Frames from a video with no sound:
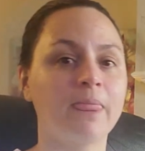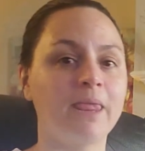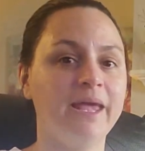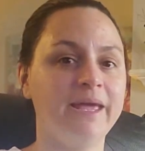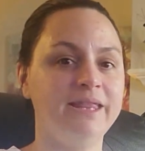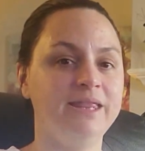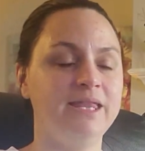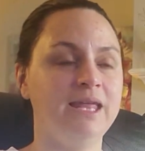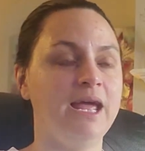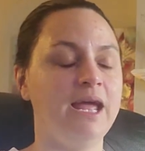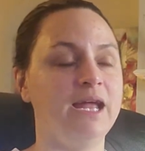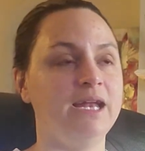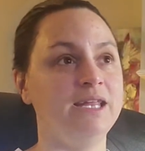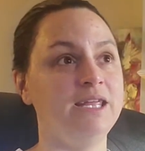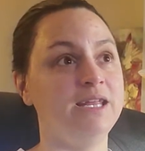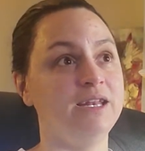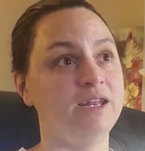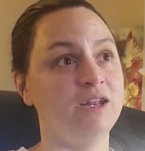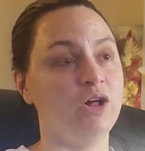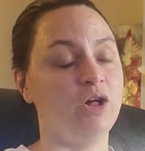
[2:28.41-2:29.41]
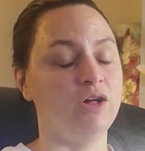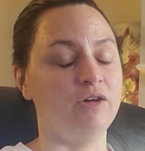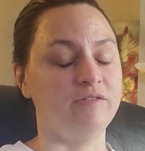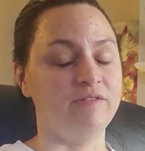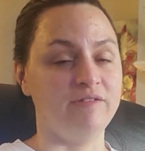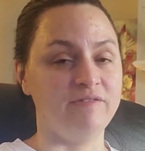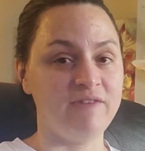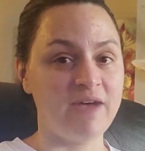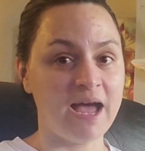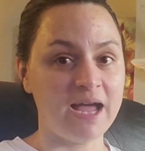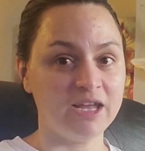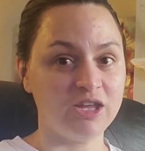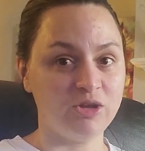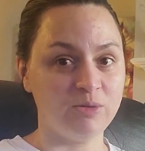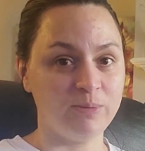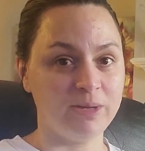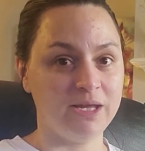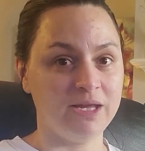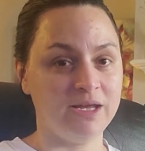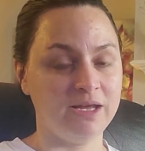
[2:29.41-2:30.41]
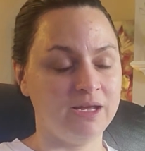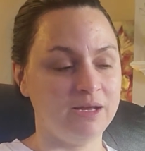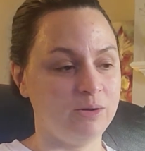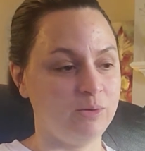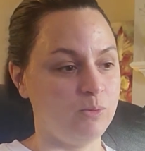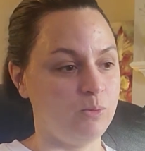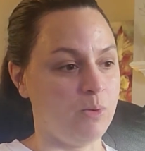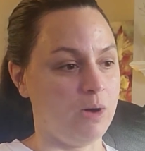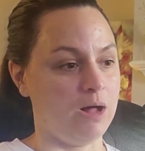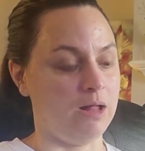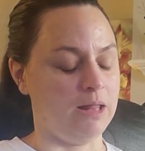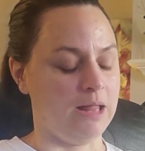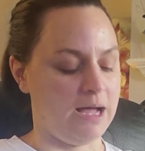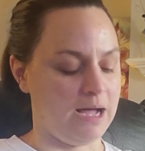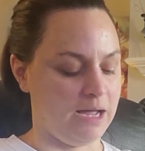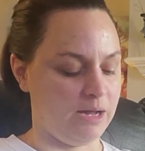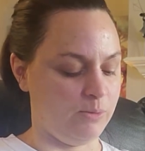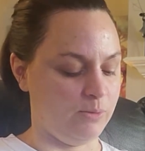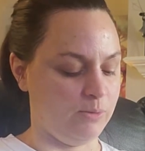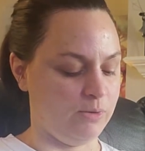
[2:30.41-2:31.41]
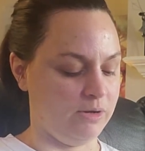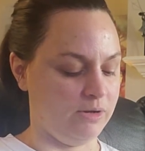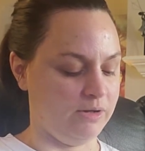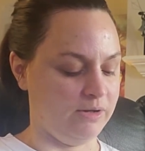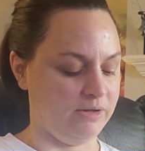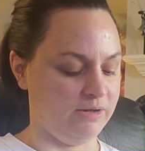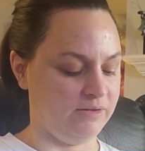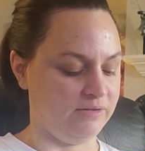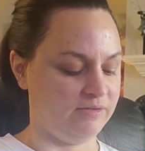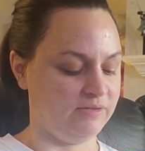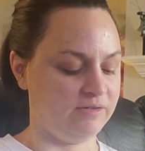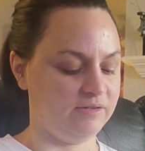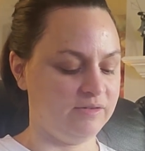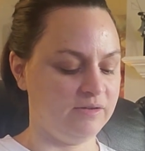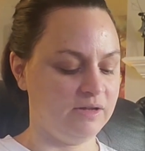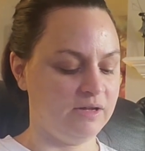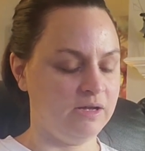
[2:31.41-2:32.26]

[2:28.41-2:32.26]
And then he did all of the vacuuming while I was